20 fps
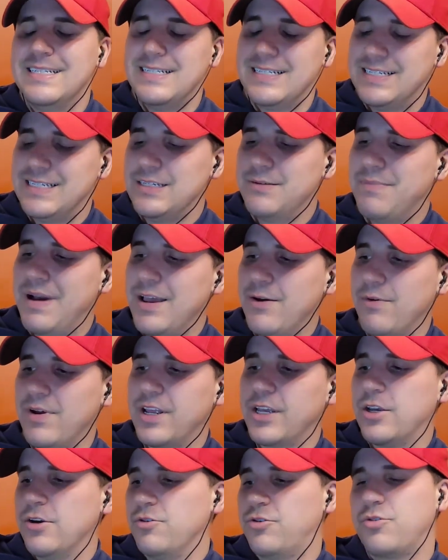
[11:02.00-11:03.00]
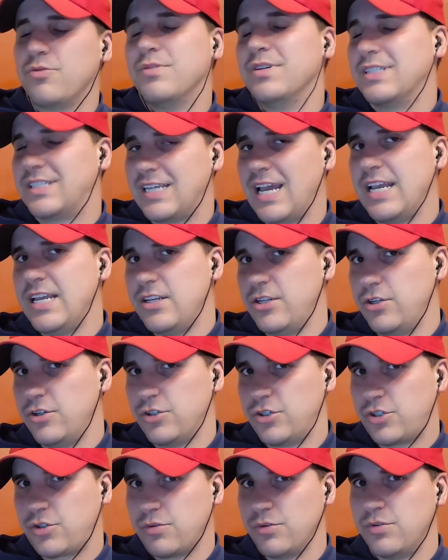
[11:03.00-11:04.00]
you might want to go through and tighten your
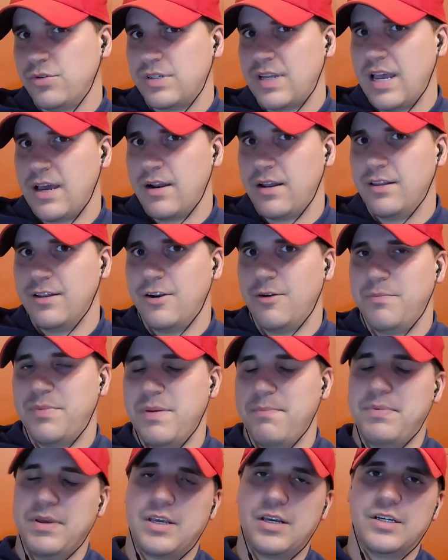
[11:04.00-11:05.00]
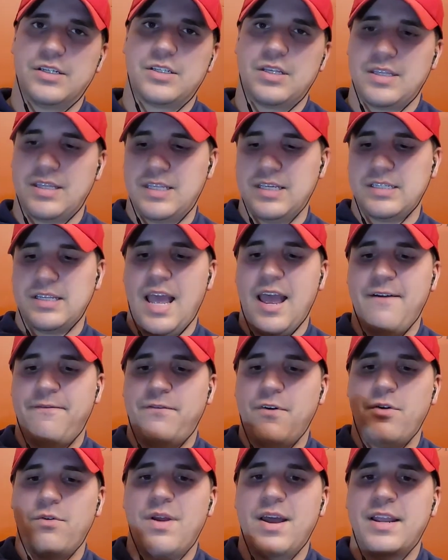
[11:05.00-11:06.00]
screws down a little bit because this
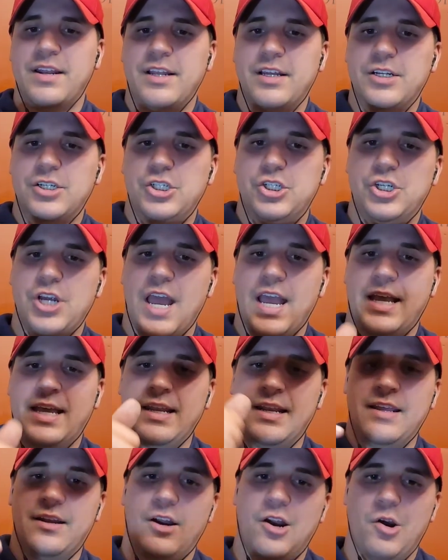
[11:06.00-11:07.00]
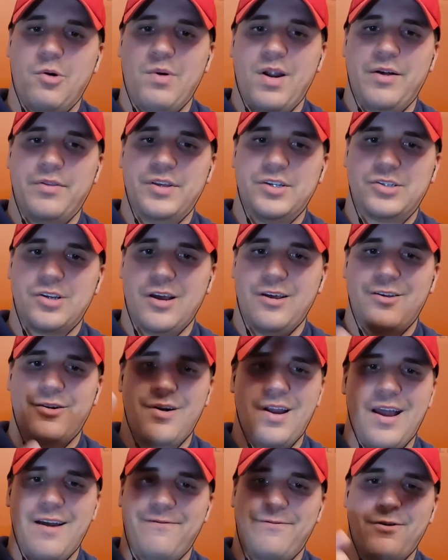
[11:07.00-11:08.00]
FRN jacketed around this other
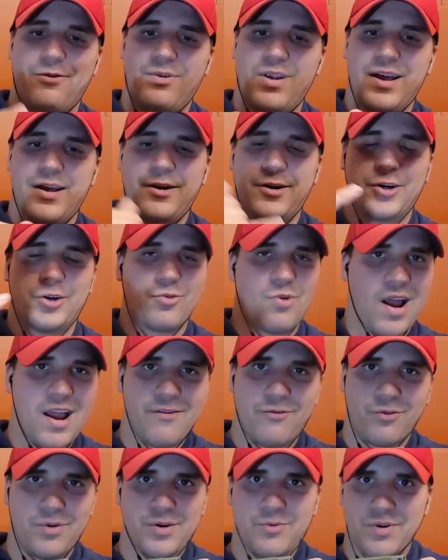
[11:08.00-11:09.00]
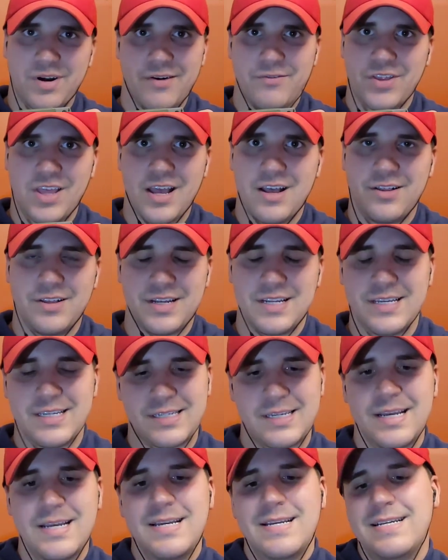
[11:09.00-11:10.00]
FRN or Grivery, whatever the hell it is,
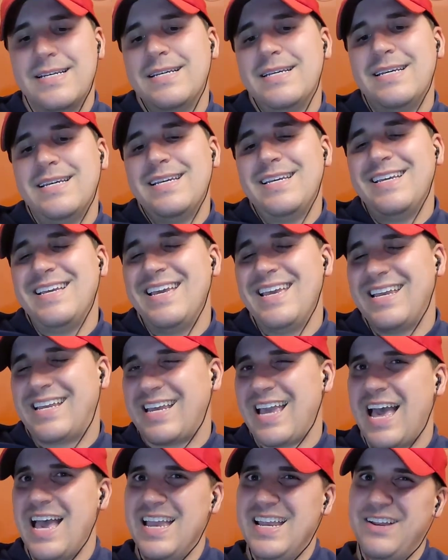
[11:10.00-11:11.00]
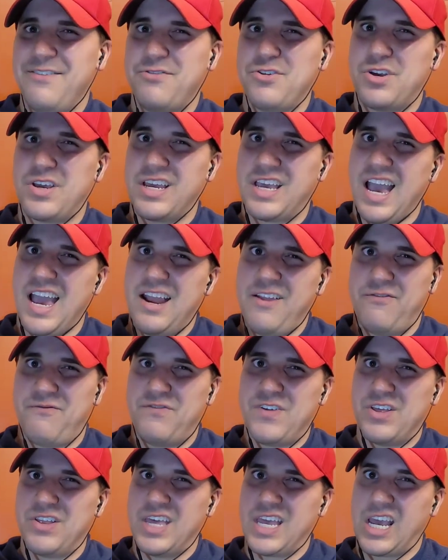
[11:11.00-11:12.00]
you can kind of
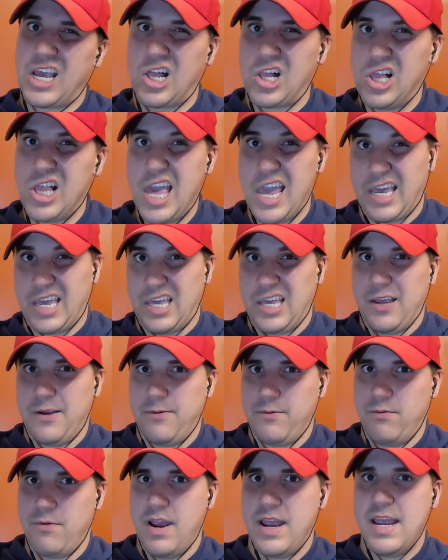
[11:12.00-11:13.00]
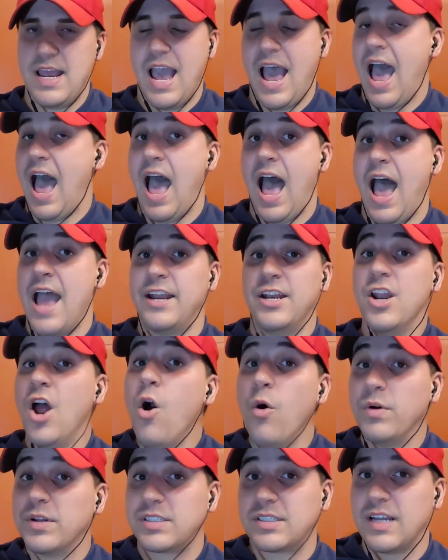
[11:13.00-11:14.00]
feel it click, right? I
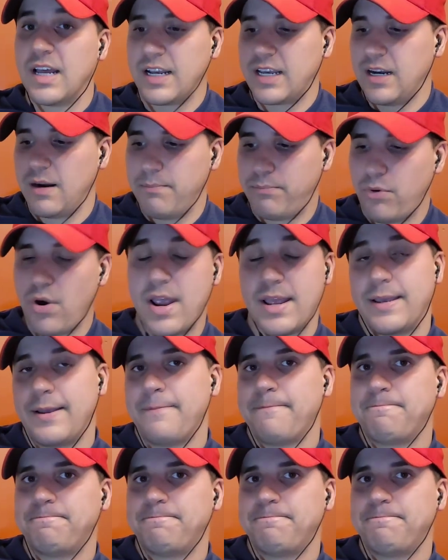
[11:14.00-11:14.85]
know it's not going to break,